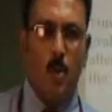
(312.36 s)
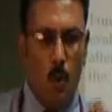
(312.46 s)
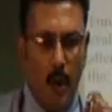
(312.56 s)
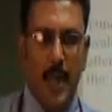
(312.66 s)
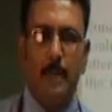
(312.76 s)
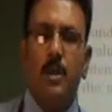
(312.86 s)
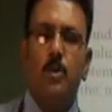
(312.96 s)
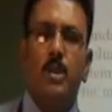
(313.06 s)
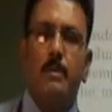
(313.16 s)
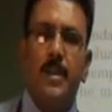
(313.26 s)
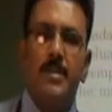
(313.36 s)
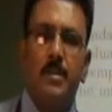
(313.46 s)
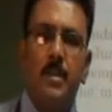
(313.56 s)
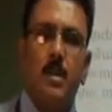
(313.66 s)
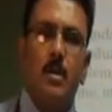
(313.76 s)
what happened to the
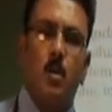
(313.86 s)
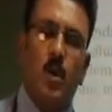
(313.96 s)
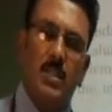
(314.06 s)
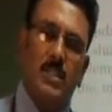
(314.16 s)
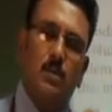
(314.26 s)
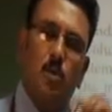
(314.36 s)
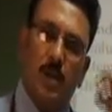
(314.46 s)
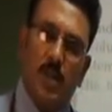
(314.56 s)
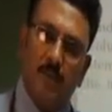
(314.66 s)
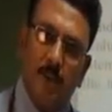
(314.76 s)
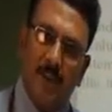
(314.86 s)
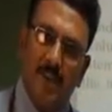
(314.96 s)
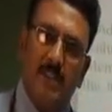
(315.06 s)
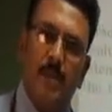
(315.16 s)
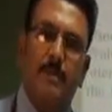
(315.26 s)
price, what is the movement of the
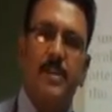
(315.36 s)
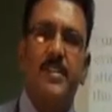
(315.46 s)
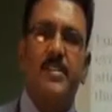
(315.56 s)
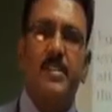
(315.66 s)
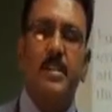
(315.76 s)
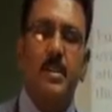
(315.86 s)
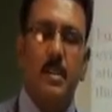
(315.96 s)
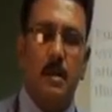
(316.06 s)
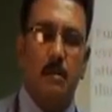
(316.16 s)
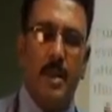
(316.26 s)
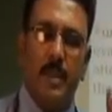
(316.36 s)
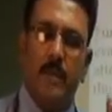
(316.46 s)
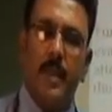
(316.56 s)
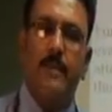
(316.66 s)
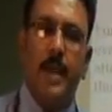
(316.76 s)
price in the previous year, by the
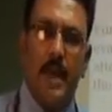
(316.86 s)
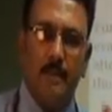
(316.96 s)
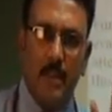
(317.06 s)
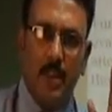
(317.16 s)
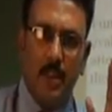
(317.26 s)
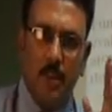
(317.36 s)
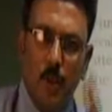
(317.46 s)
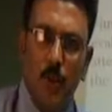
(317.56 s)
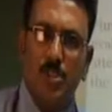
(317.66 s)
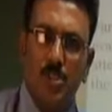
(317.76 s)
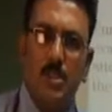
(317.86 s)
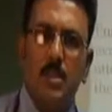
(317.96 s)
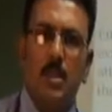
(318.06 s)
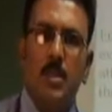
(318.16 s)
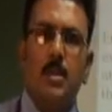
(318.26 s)
way of having those
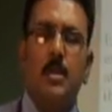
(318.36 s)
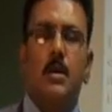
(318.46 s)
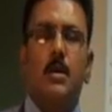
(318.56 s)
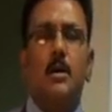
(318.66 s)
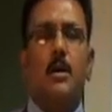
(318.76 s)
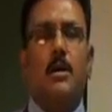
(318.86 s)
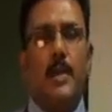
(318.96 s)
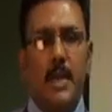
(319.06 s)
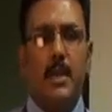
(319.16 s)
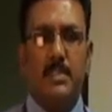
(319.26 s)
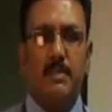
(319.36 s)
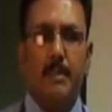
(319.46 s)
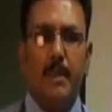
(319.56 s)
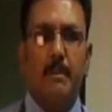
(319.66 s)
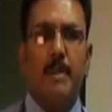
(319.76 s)
records
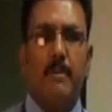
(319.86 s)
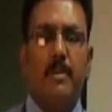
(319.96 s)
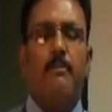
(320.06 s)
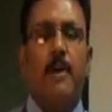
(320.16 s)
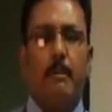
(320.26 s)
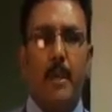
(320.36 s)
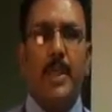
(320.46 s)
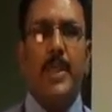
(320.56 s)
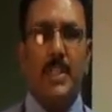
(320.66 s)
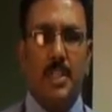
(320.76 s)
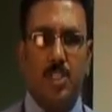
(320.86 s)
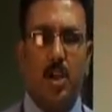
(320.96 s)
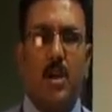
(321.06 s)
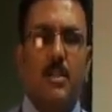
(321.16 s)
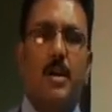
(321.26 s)
with me, by the way of applying in the
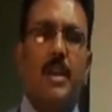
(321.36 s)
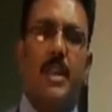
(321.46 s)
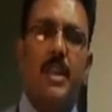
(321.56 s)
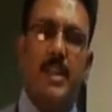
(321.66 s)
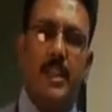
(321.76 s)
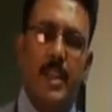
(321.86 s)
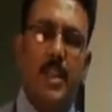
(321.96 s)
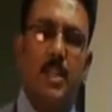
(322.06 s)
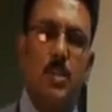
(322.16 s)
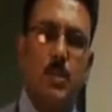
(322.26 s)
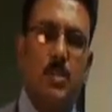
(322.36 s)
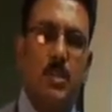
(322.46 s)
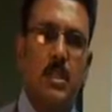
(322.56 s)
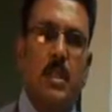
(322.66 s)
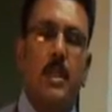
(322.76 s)
charts or any other technical tools.
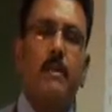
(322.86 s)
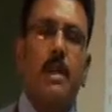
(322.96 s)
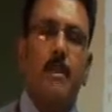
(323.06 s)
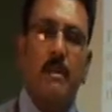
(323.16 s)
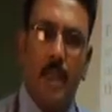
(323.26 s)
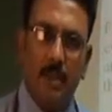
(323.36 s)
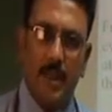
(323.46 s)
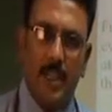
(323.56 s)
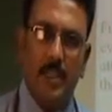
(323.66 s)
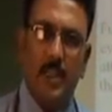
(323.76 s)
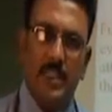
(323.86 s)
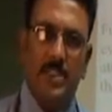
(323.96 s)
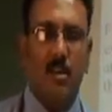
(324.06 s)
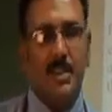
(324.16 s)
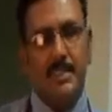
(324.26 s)
If I am evaluating, that is
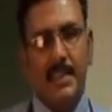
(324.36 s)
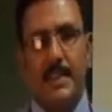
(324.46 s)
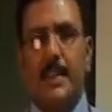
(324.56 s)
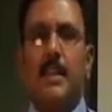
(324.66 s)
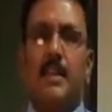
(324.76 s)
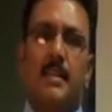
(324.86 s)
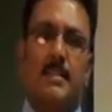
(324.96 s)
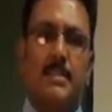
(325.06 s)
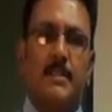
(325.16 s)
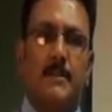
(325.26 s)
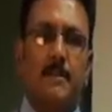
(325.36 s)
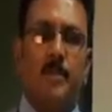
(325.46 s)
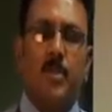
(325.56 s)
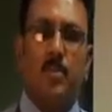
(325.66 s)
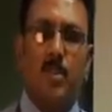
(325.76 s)
called as technical analysis.
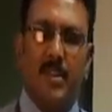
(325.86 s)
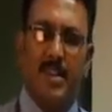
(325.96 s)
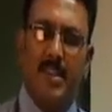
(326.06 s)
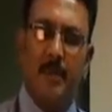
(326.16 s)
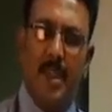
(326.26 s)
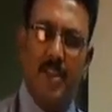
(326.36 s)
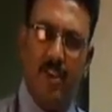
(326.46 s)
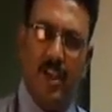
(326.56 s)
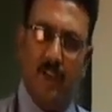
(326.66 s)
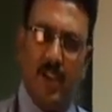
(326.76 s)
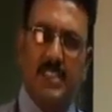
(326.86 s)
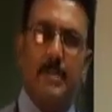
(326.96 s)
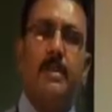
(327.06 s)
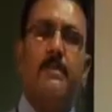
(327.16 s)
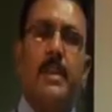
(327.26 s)
So this is the major difference
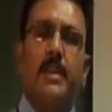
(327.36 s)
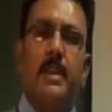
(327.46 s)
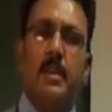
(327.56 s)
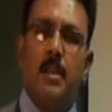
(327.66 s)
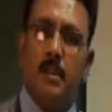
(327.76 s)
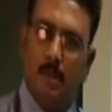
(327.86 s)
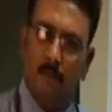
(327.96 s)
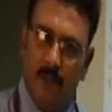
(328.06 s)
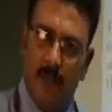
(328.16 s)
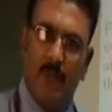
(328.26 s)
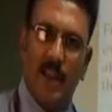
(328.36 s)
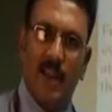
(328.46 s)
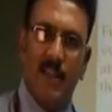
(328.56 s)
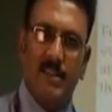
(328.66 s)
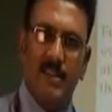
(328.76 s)
in between the fundamental
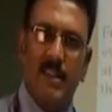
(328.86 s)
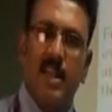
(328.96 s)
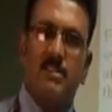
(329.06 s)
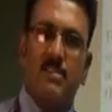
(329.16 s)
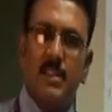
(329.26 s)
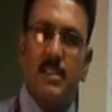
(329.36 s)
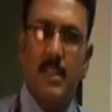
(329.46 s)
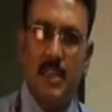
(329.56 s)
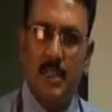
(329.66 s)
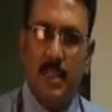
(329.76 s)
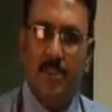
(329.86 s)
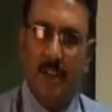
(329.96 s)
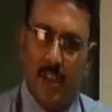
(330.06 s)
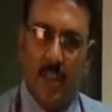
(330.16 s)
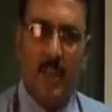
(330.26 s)
analysis as well as the
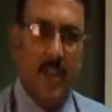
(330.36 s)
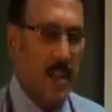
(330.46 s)
technical